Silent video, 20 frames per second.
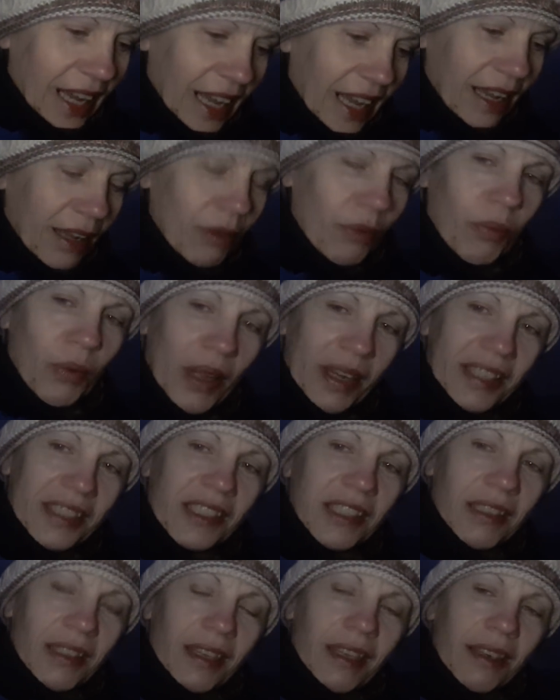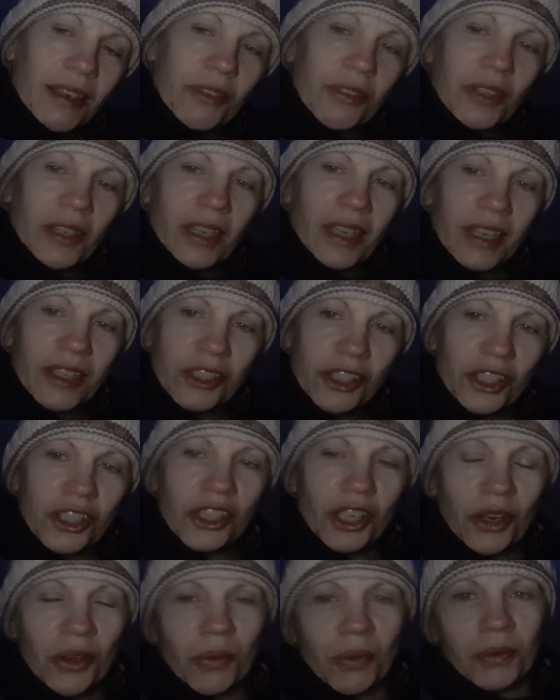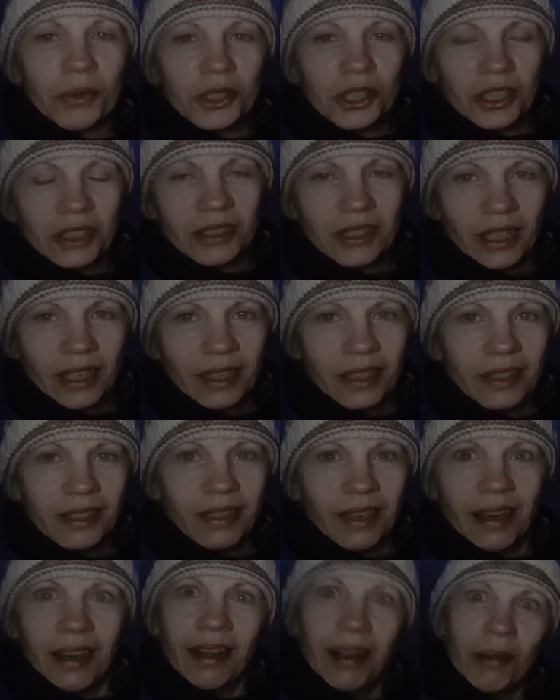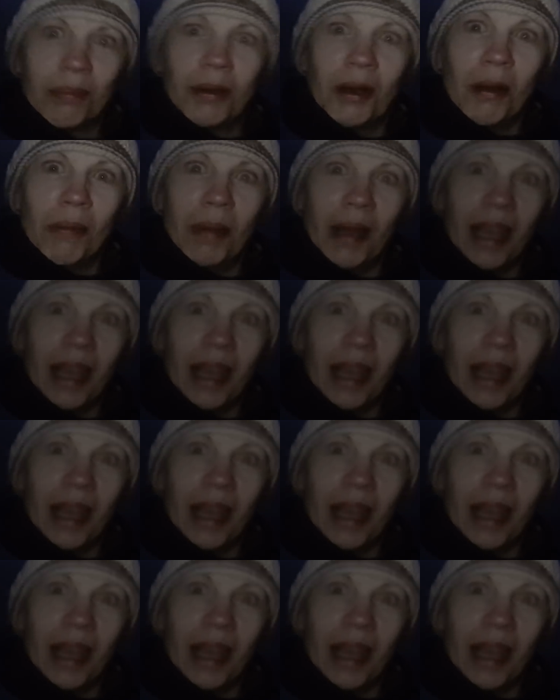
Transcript: And when it's light enough that I can actually show you what we're shooting, I'll pop